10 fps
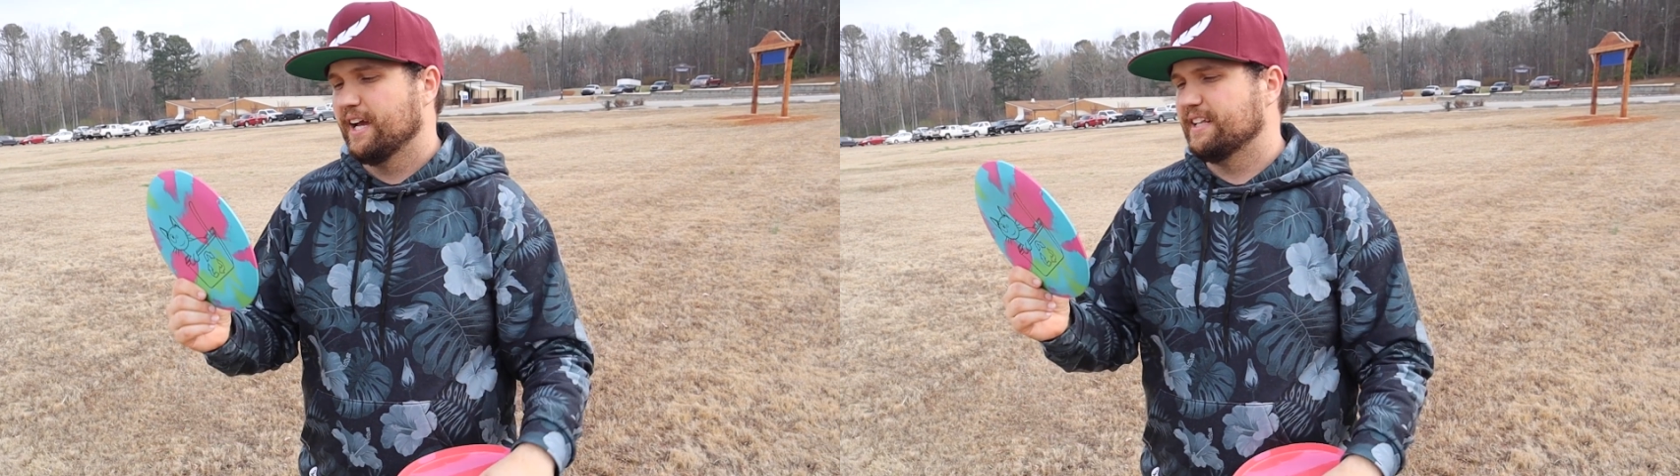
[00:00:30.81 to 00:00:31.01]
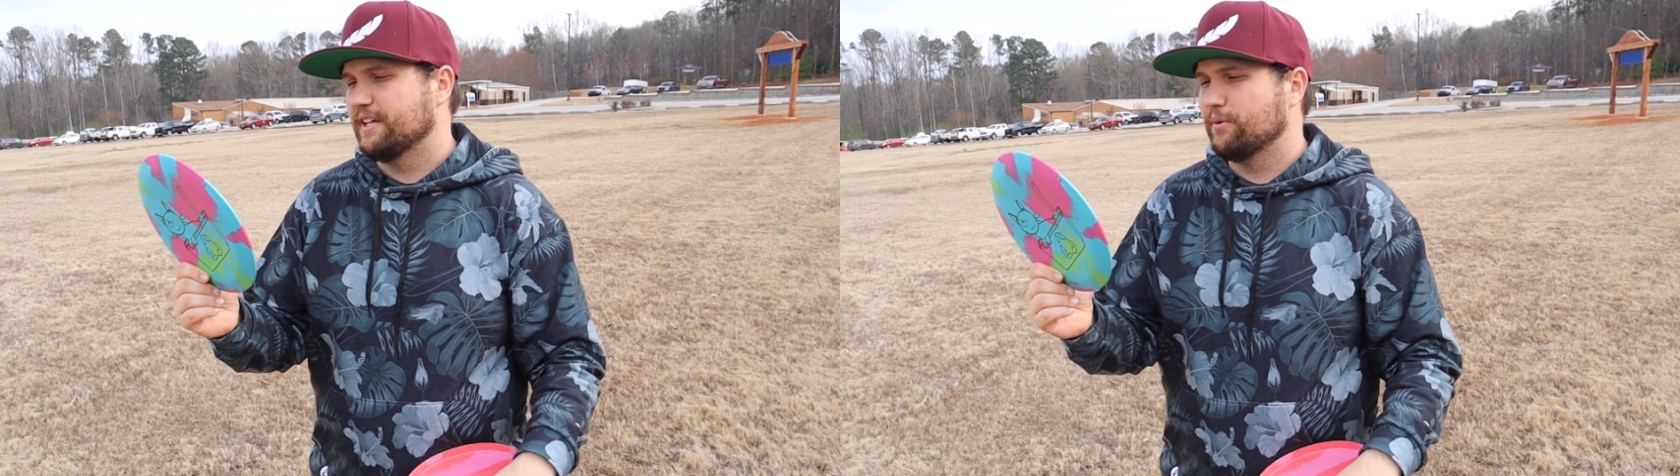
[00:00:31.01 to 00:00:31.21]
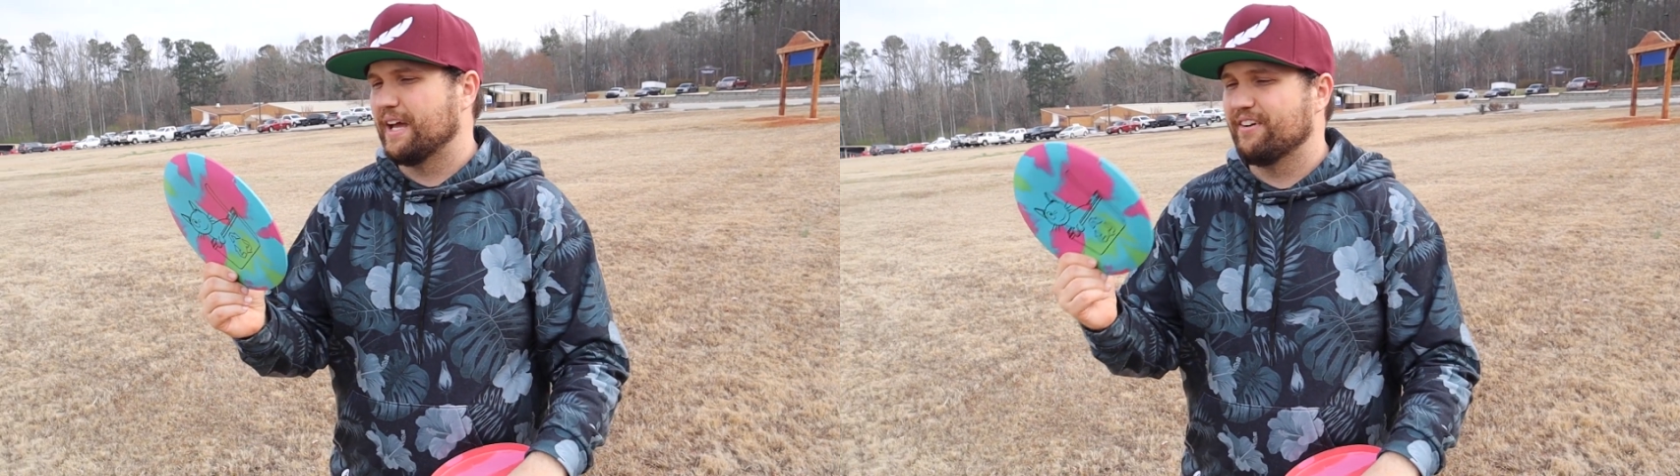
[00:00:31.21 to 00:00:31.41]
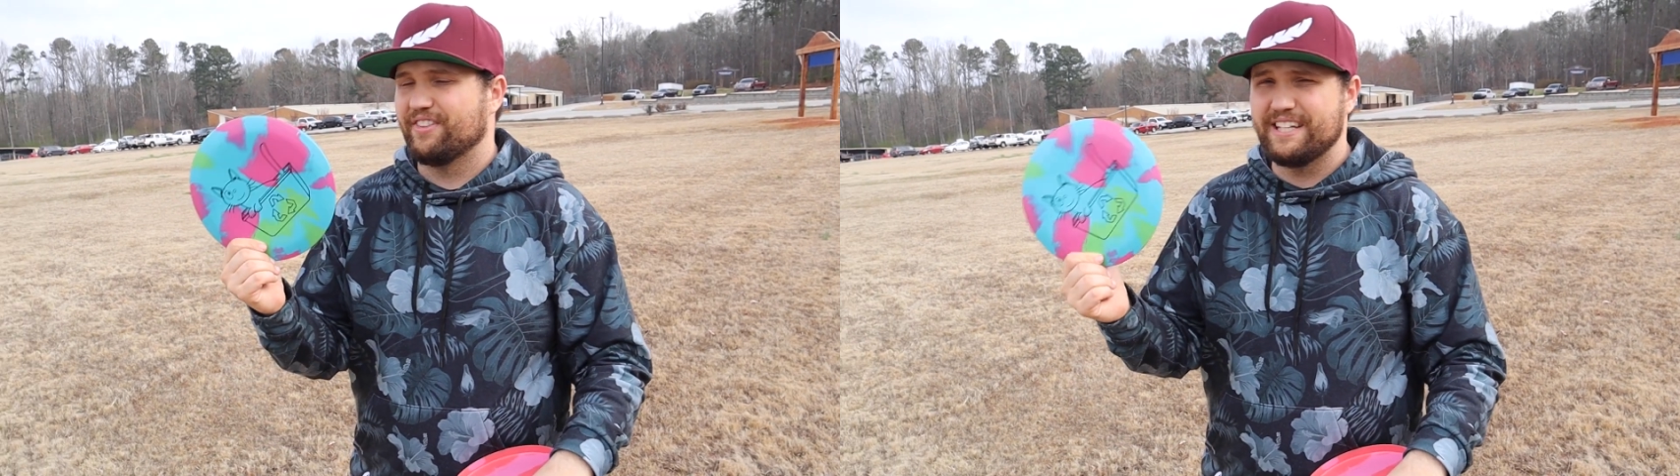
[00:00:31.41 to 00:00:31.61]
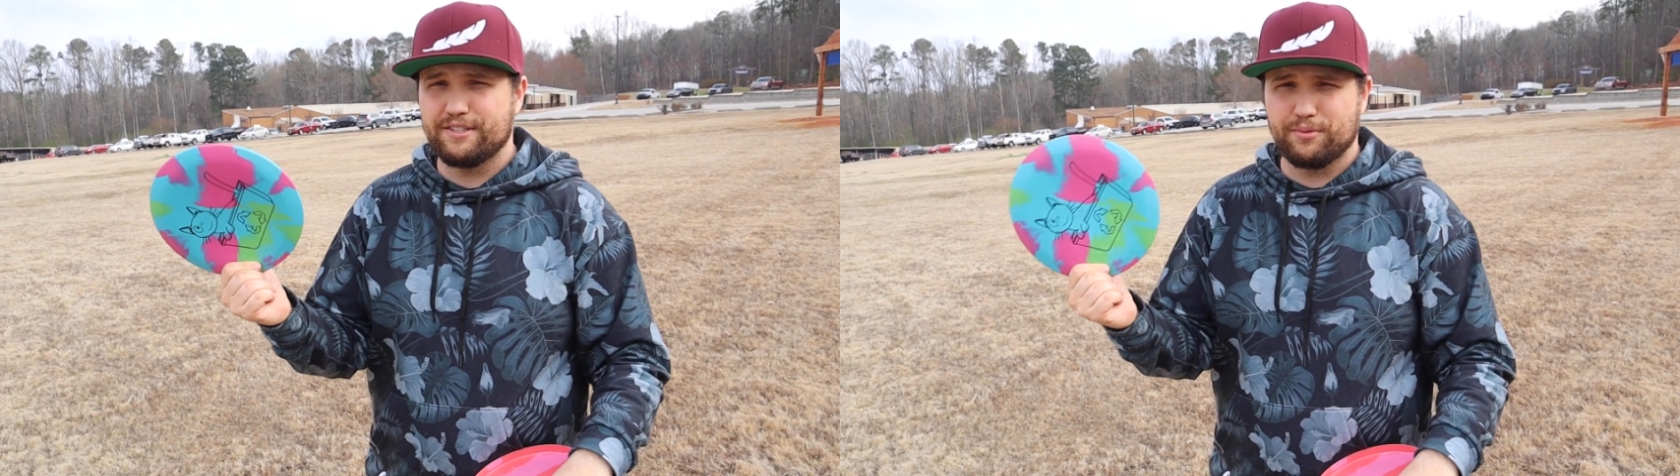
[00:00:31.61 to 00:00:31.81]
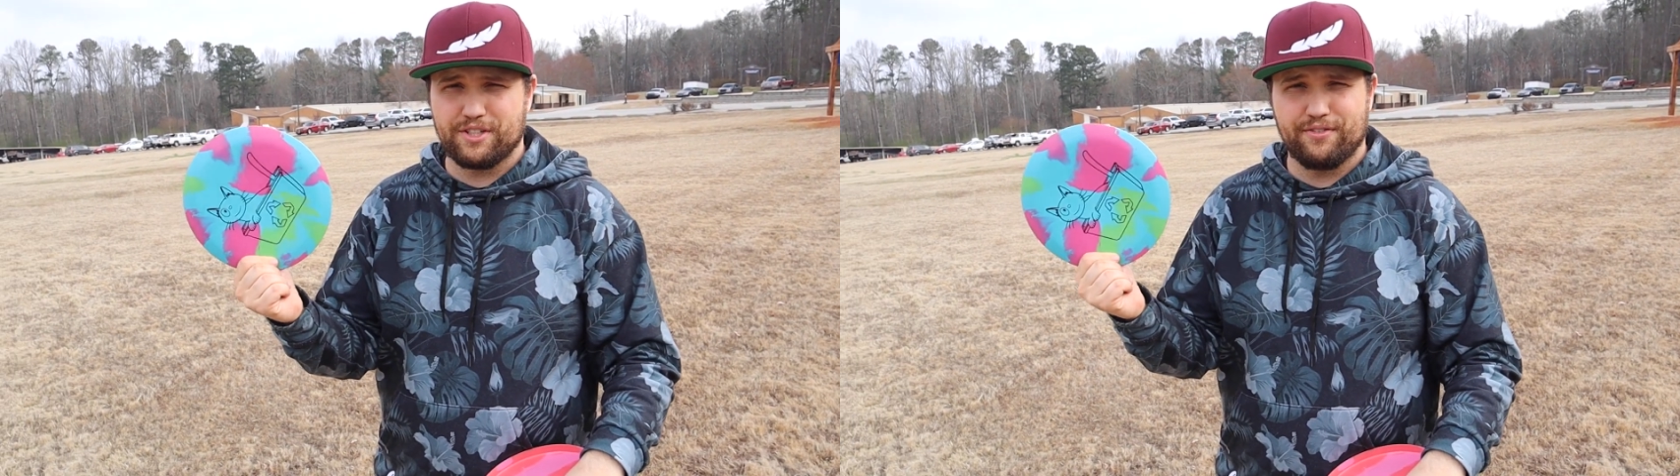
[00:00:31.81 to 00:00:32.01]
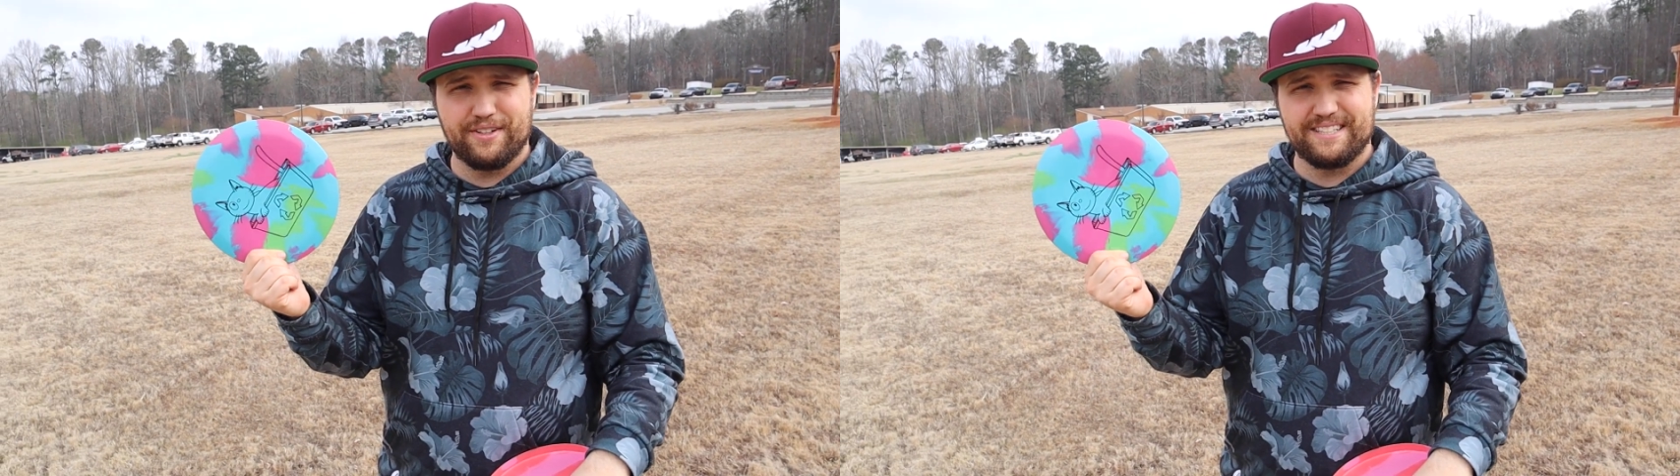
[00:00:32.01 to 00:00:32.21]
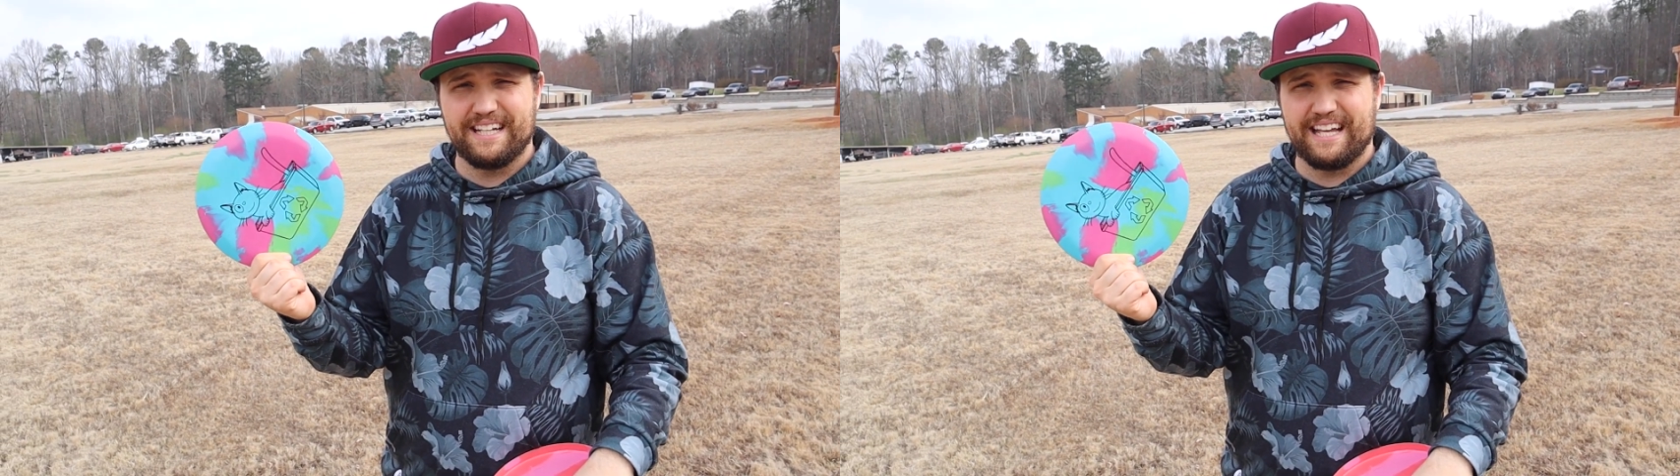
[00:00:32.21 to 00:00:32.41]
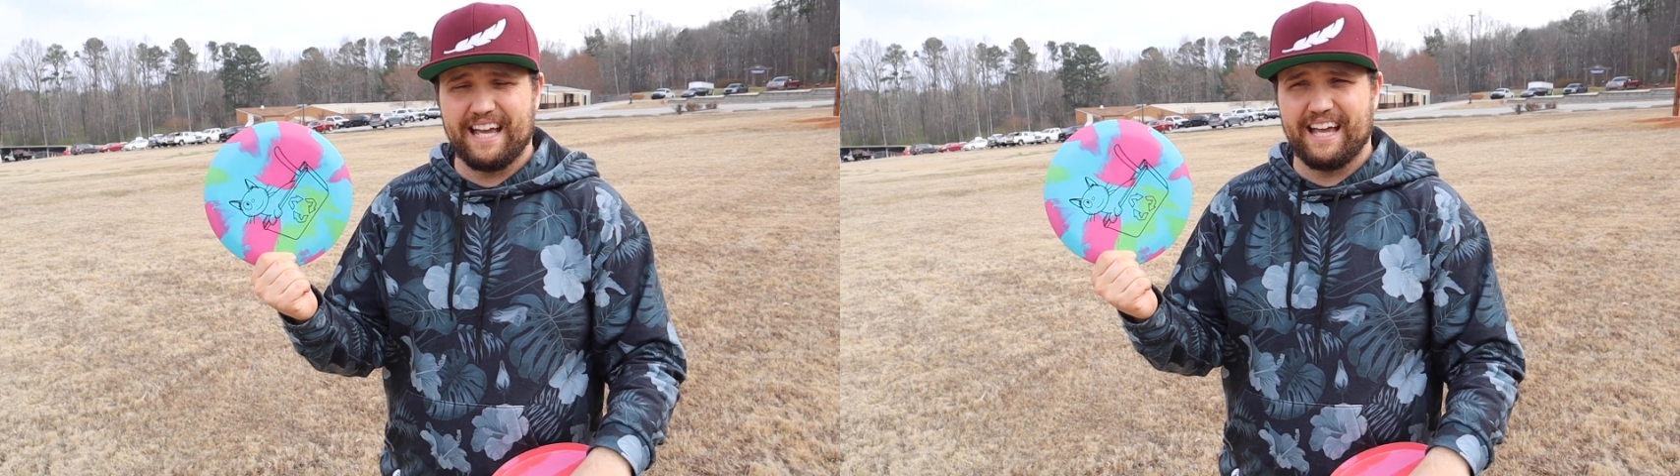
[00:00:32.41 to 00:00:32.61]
And then we have this, which feels like